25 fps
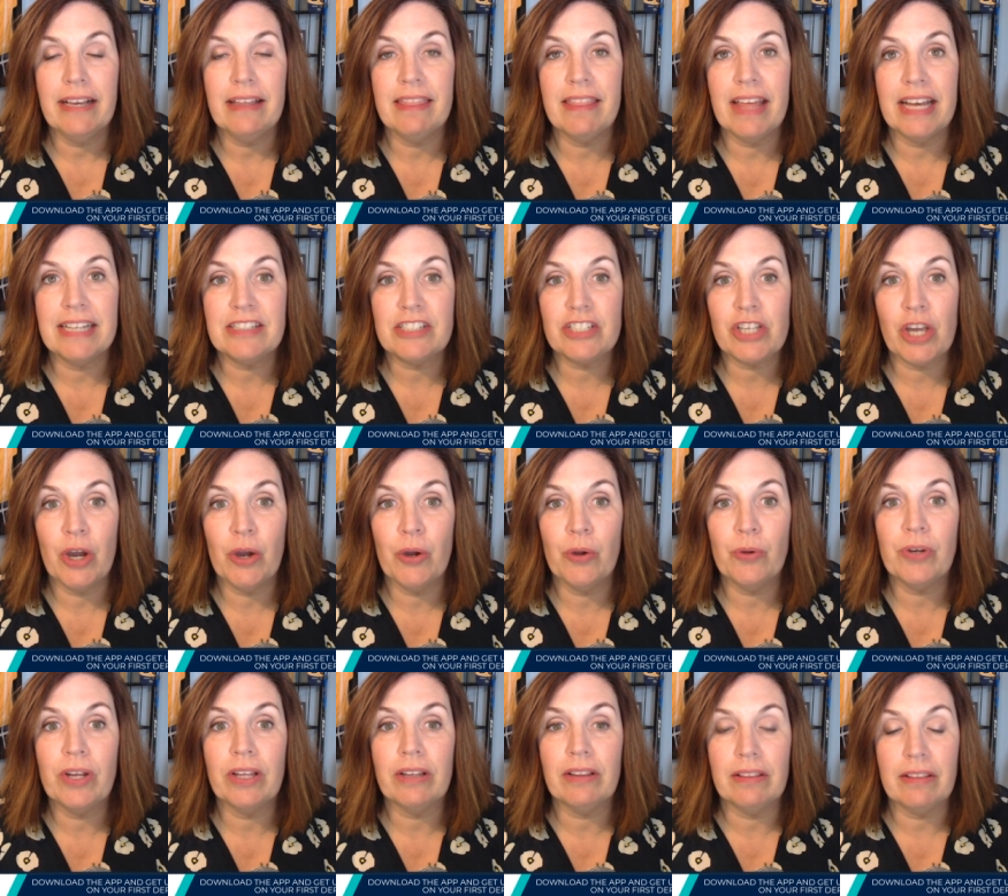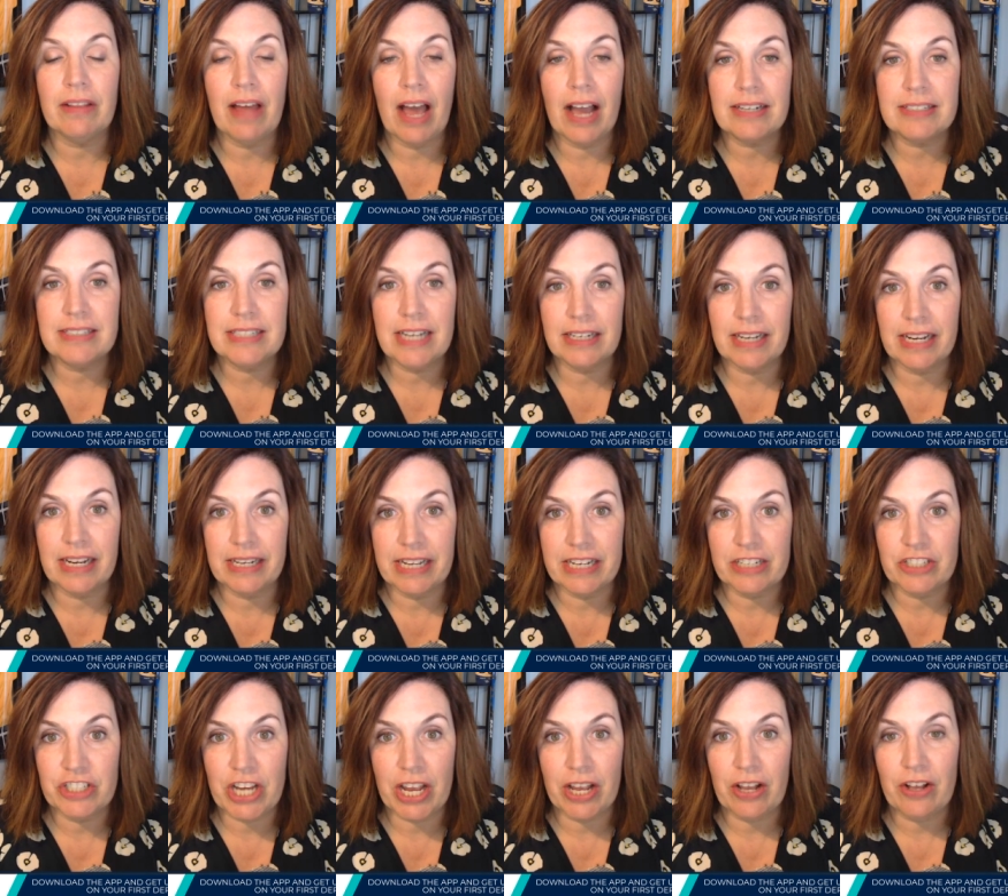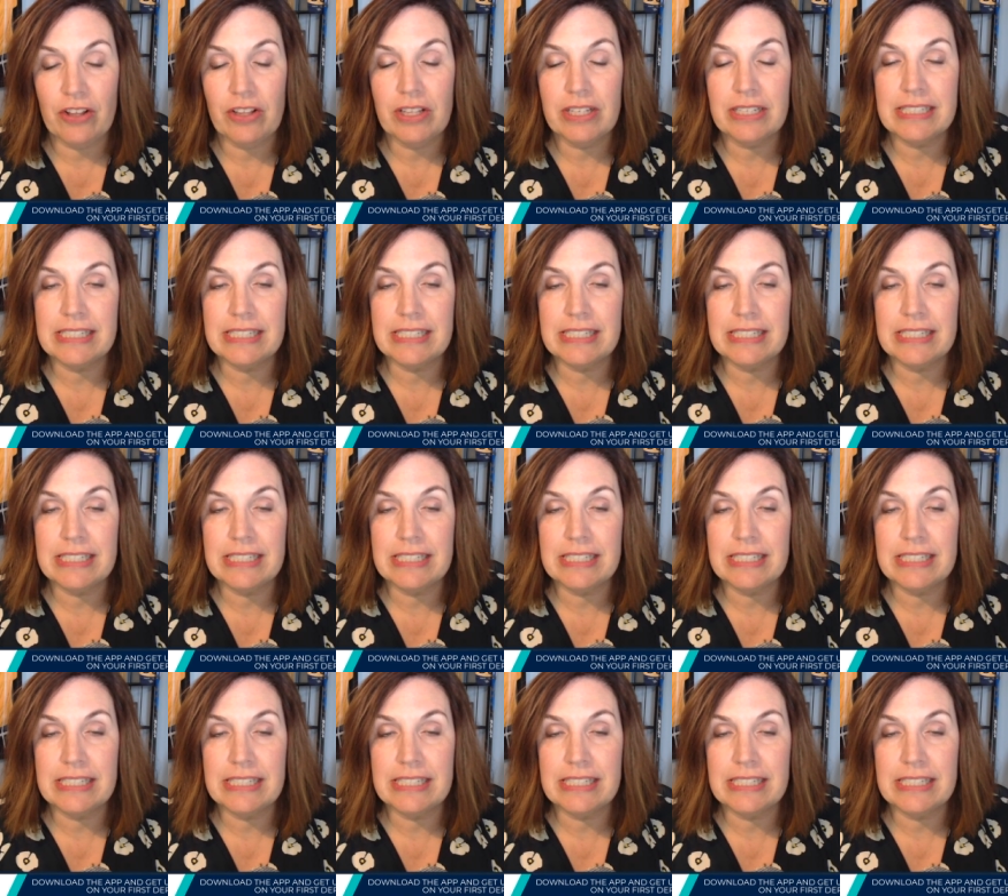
That's code Locked On NHL.